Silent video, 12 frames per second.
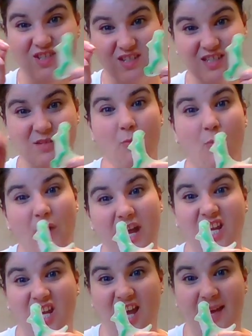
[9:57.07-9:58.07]
It's a
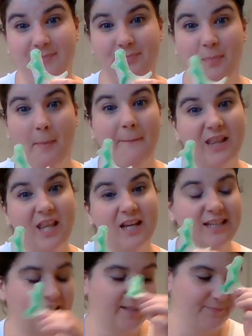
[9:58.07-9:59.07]
waiting game. But
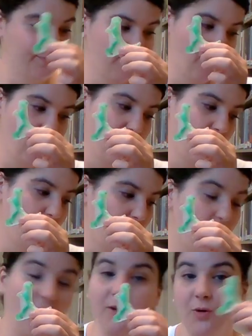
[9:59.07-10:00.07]
luckily,
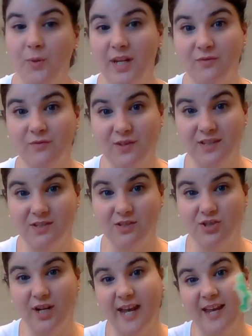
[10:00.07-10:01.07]
while you're waiting for these to
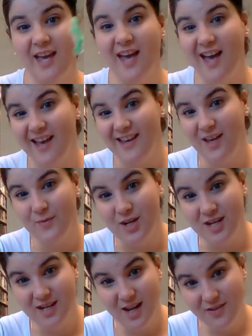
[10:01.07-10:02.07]
dry, I have
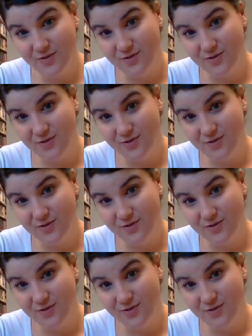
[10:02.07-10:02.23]
another